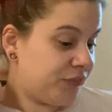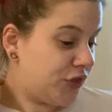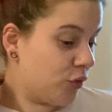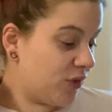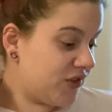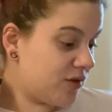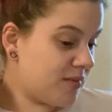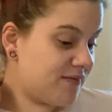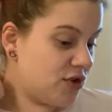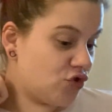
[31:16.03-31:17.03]
The rhythm
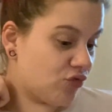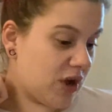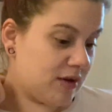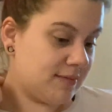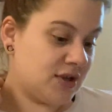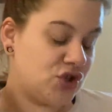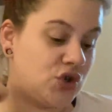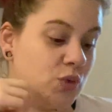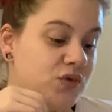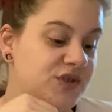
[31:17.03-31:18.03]
of the drum
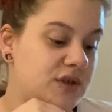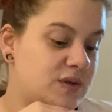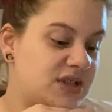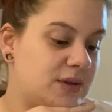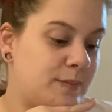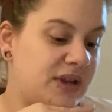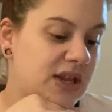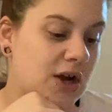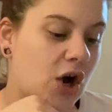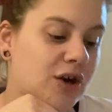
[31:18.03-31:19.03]
tunes you to the
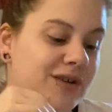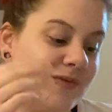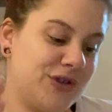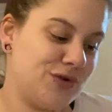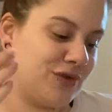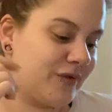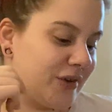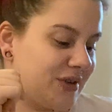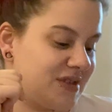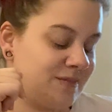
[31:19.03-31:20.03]
beating heart of the
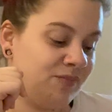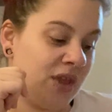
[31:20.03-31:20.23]
universe.